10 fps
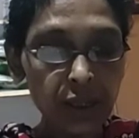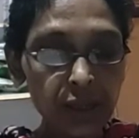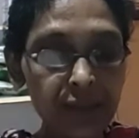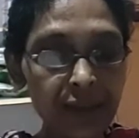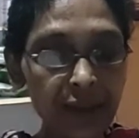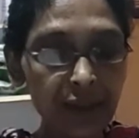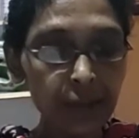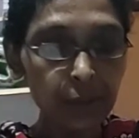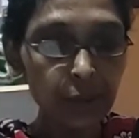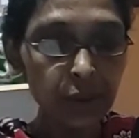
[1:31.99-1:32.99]

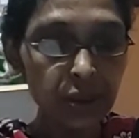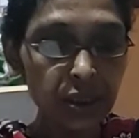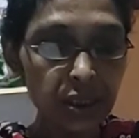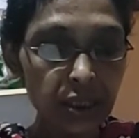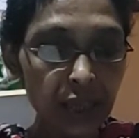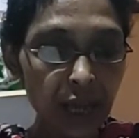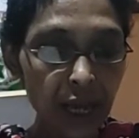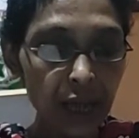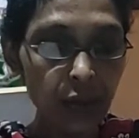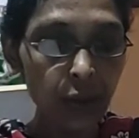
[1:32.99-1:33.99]
selling books
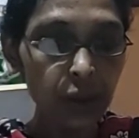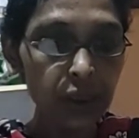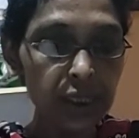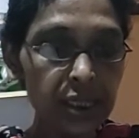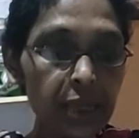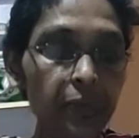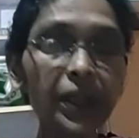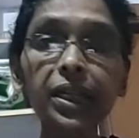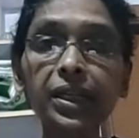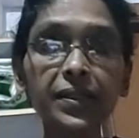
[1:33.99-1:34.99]
and hotels
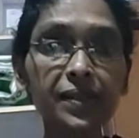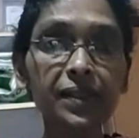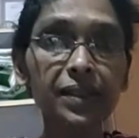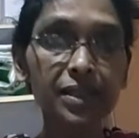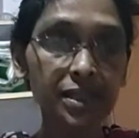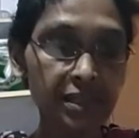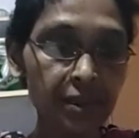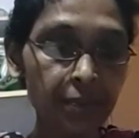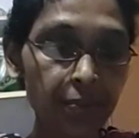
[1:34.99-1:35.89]
serving desserts.